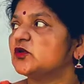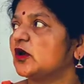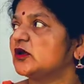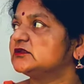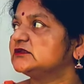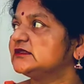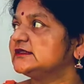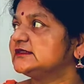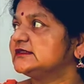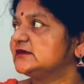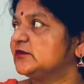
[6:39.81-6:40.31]

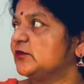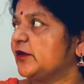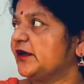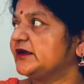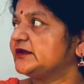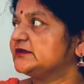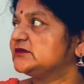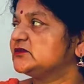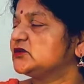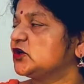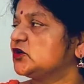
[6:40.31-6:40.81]
Now the
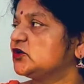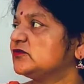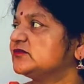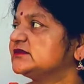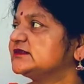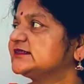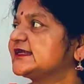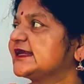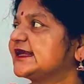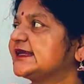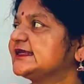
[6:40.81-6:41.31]
explanation
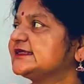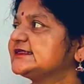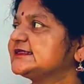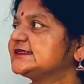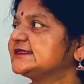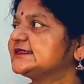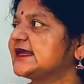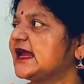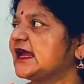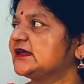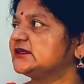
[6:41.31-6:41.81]
of the
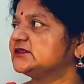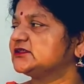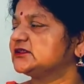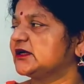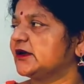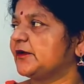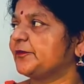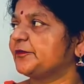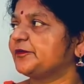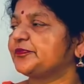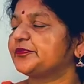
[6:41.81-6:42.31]
second
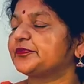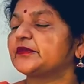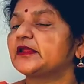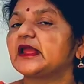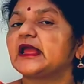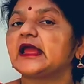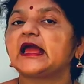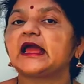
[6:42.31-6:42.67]
stanza.